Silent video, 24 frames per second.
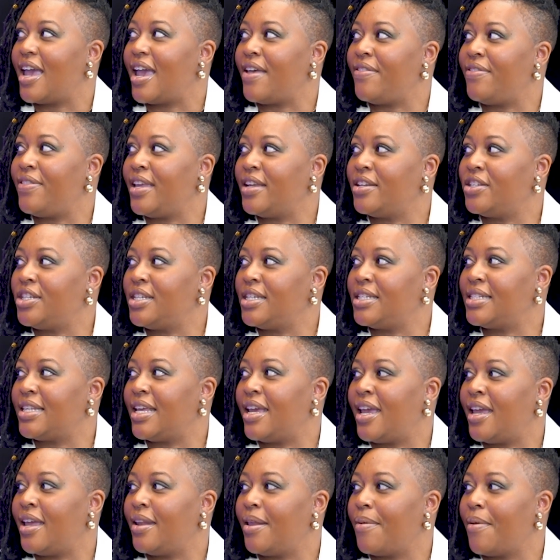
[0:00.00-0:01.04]
And then she
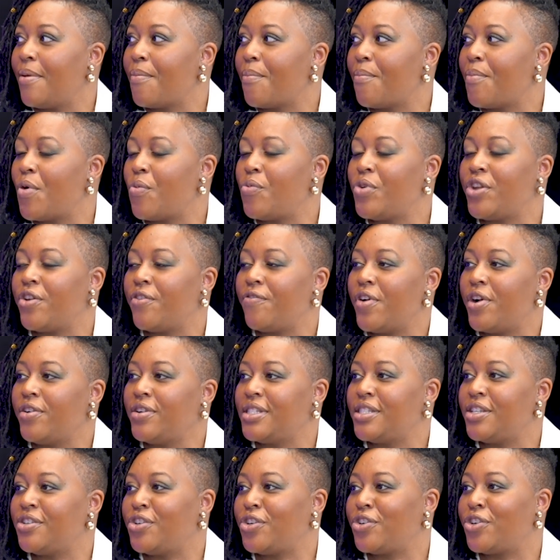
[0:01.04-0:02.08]
said, but when you're
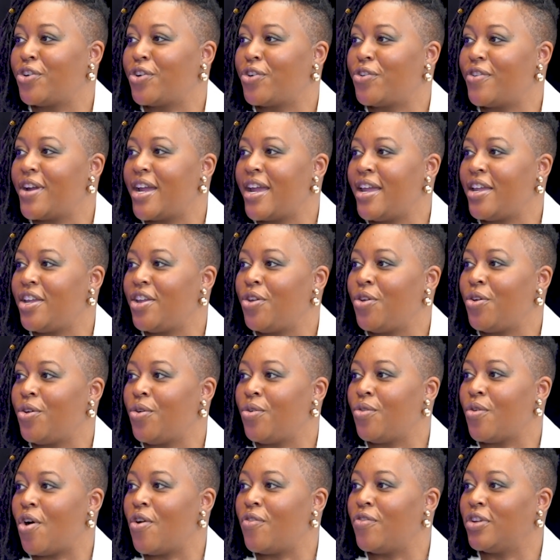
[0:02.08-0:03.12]
focusing on your great,
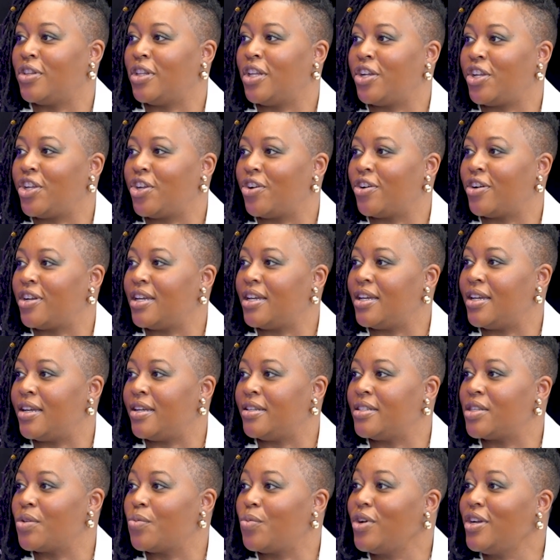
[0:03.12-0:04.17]
you overlook your good.
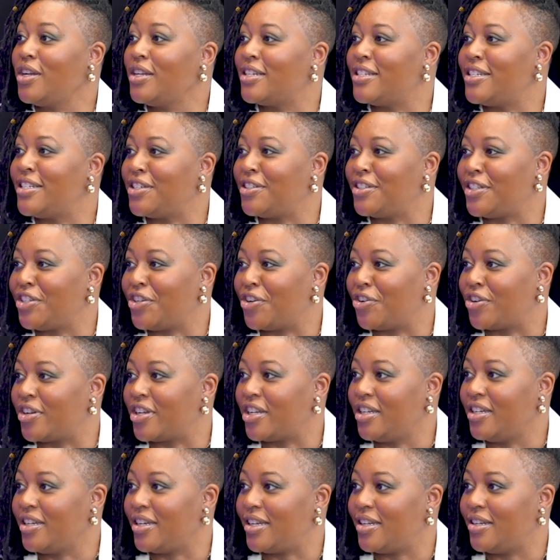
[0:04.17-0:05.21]
So we're going to deal in your
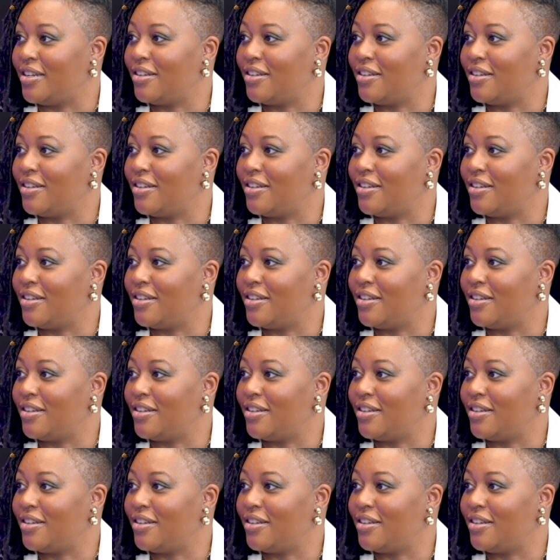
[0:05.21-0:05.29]
good.